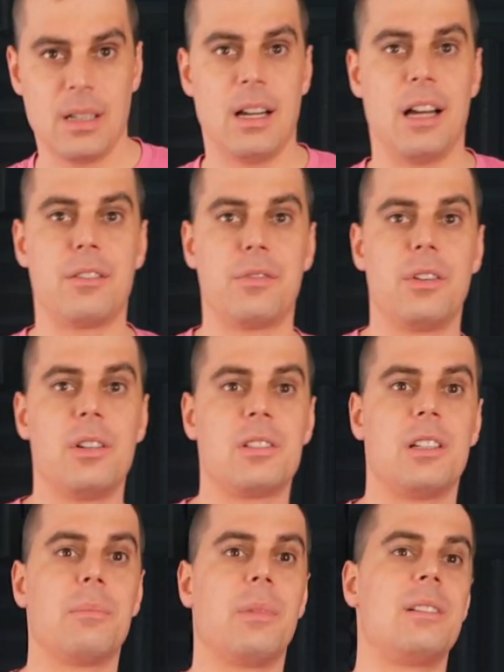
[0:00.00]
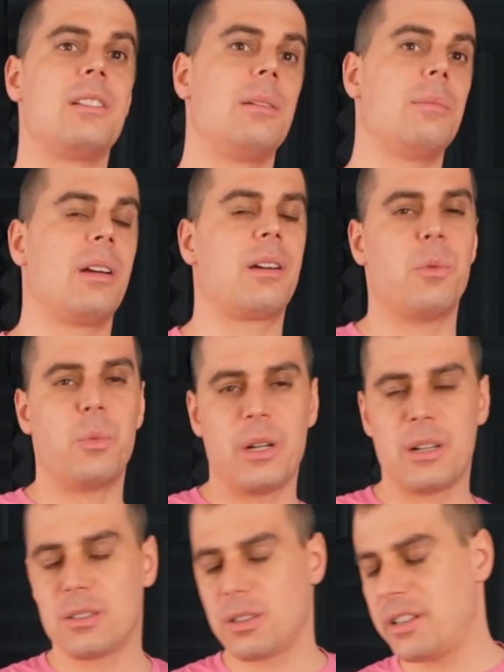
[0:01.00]
At first, it might seem like a
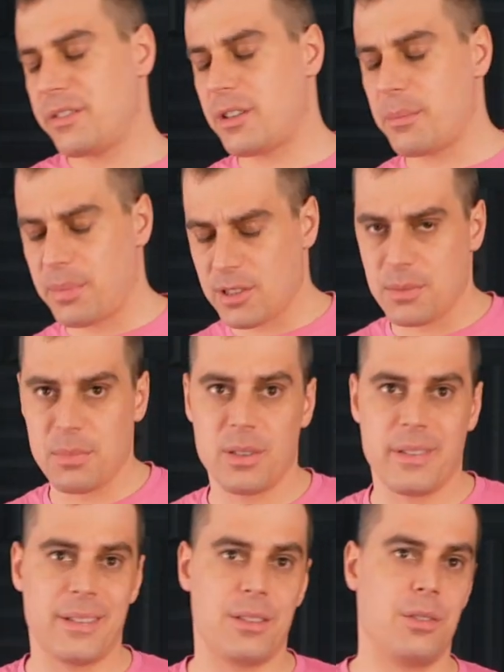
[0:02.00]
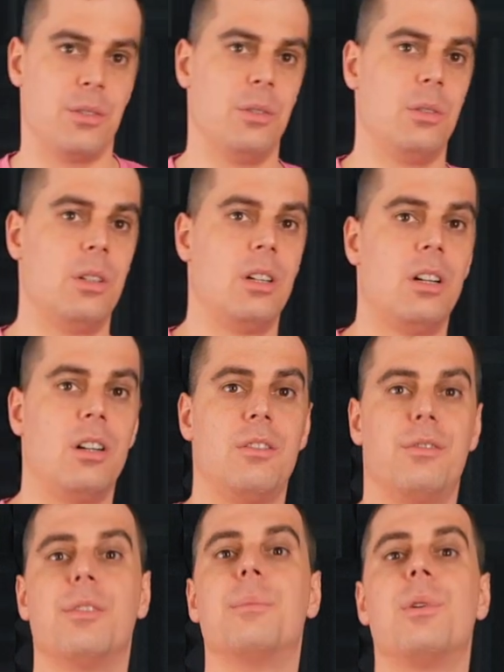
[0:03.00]
weird or even impossible thing to do.
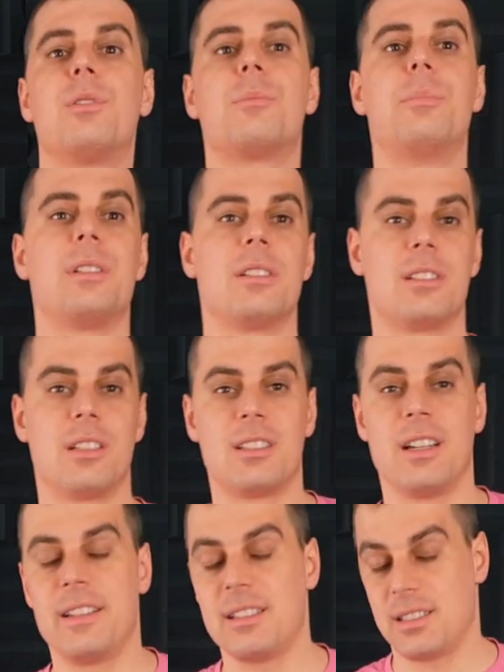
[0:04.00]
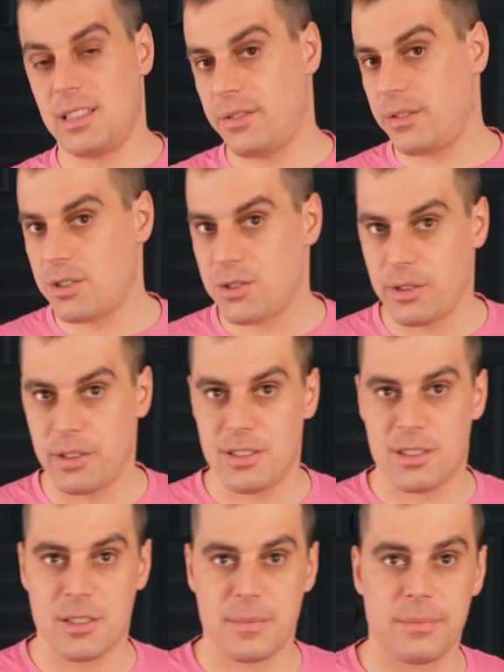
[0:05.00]
For most businesses, it isn't even a
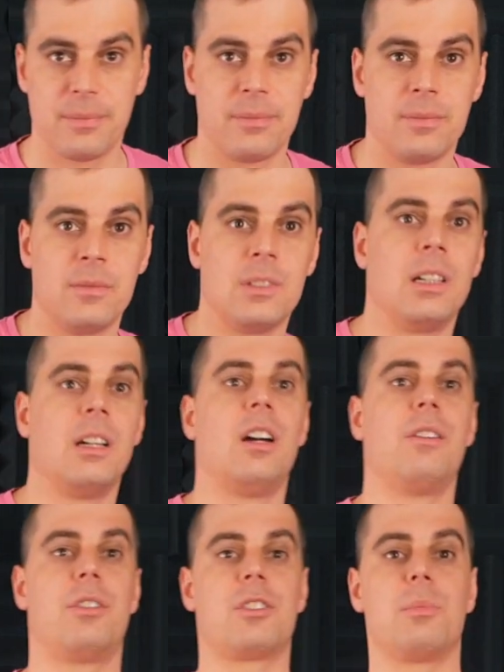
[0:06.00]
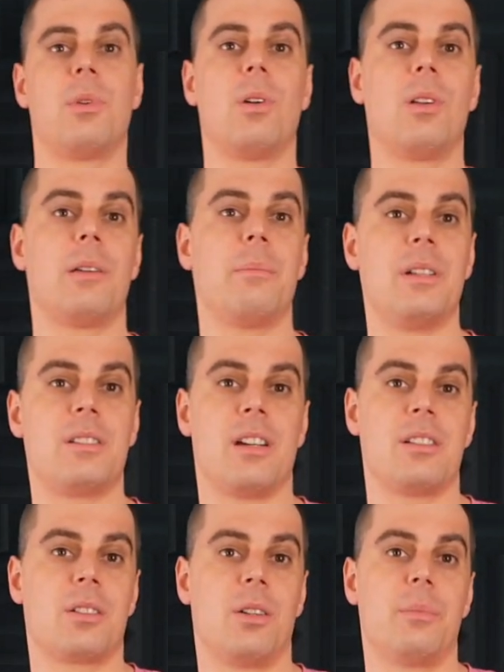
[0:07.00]
choice. For small and
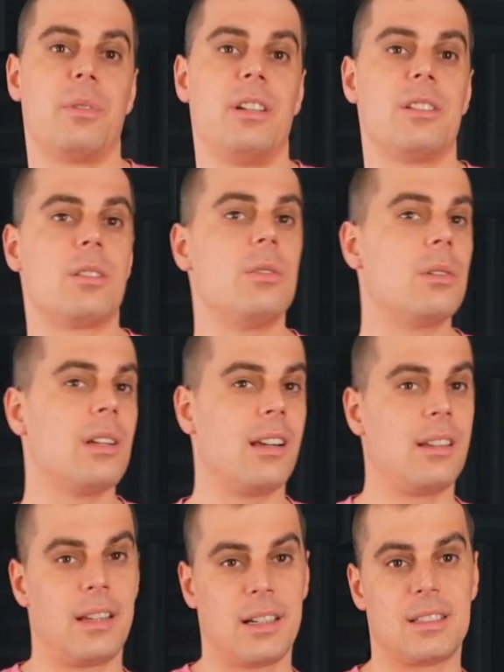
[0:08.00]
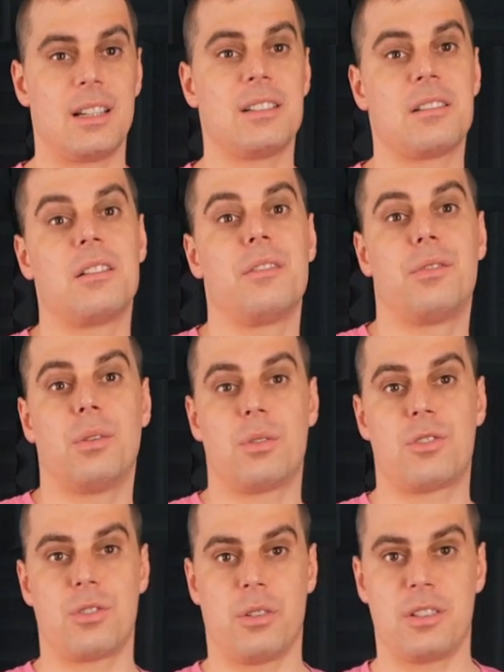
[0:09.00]
mid-sized companies, Google Analytics is the default
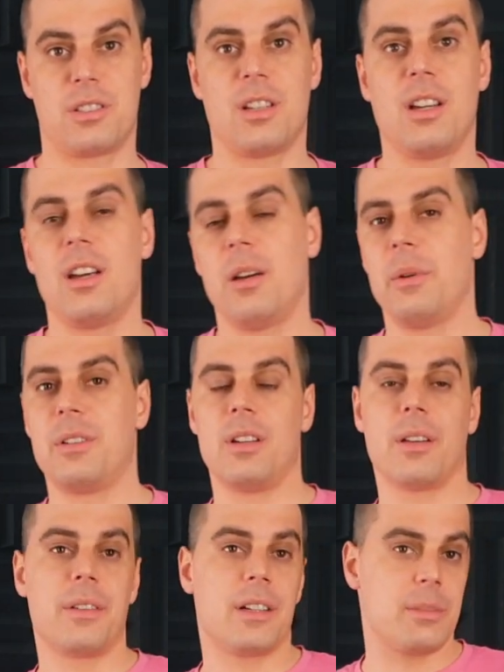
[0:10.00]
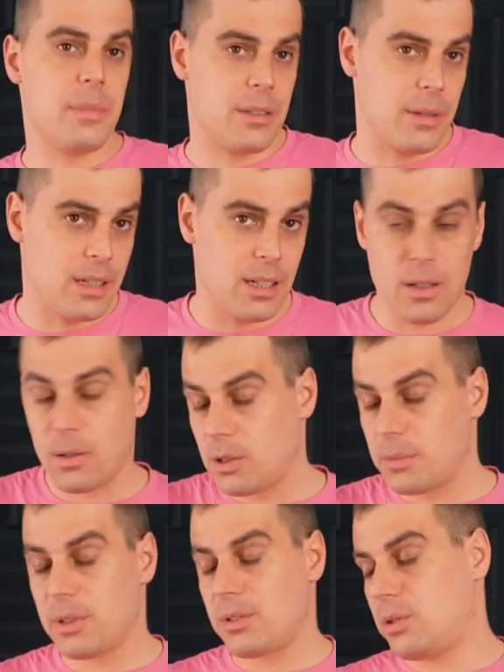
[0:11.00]
choice, with Yandex Metrica or
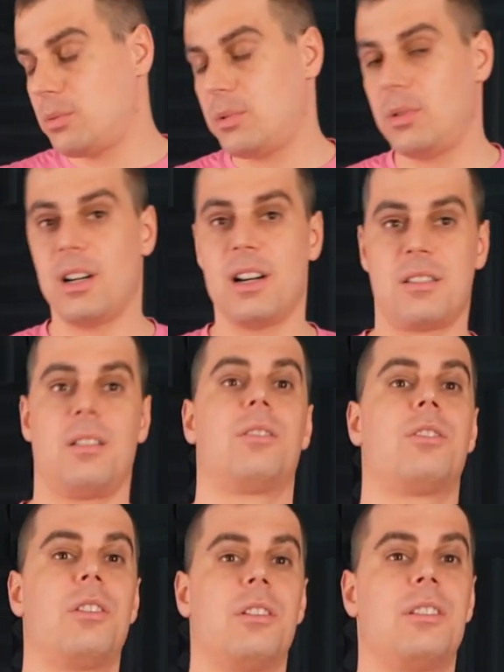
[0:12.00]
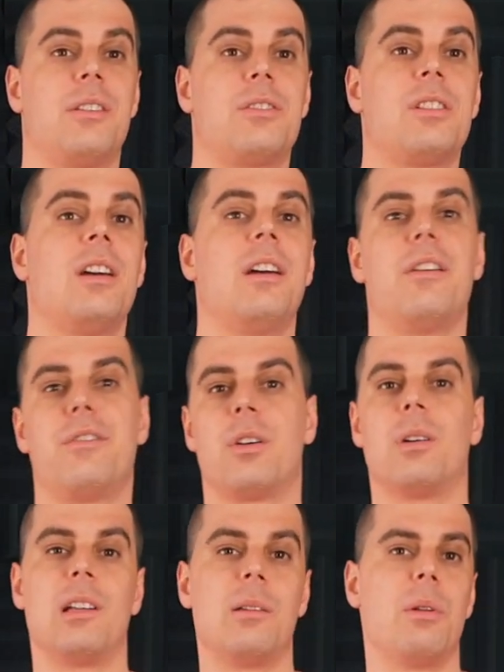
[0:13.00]
Matomo as alternatives if you're
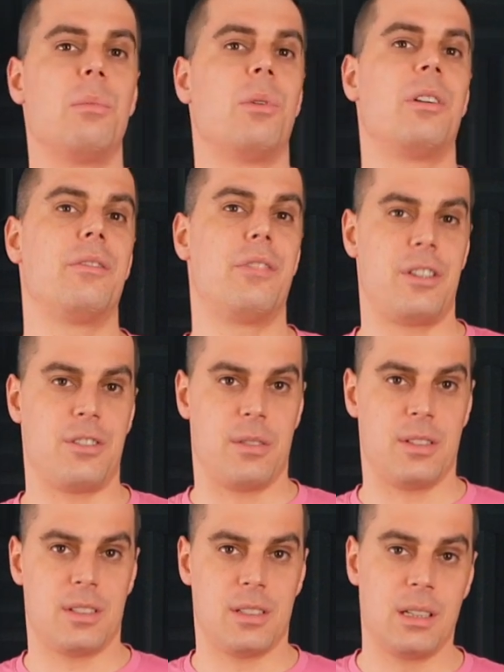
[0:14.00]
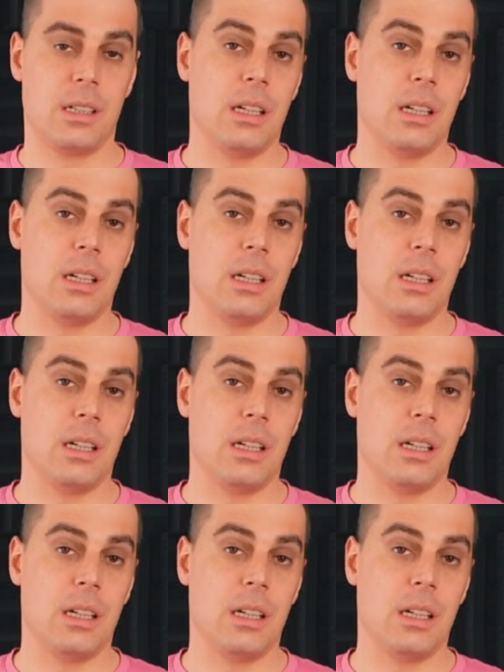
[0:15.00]
a little bit more adventurous.